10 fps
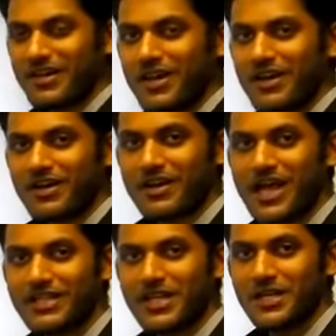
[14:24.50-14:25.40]

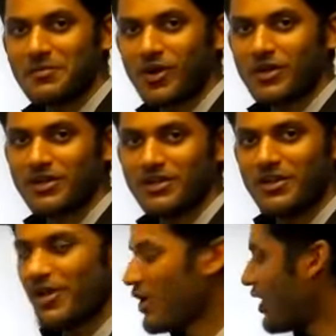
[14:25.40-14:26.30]
ran the HIL
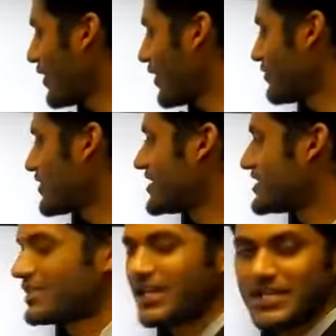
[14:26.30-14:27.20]
model, all of our
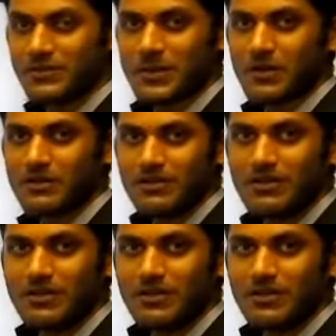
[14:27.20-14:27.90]
engine lights were on.